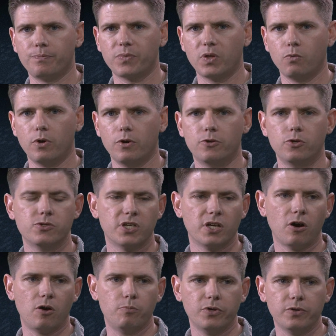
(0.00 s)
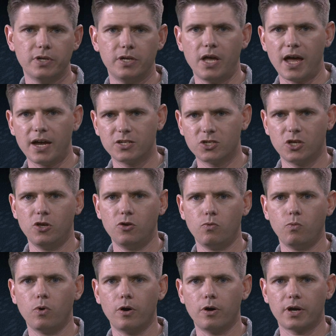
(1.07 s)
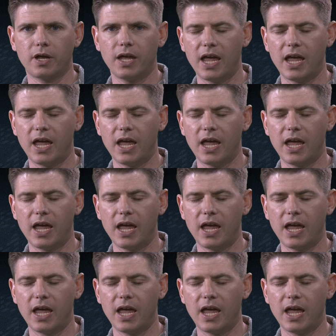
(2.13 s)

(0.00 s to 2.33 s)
We're reducing our ability to execute work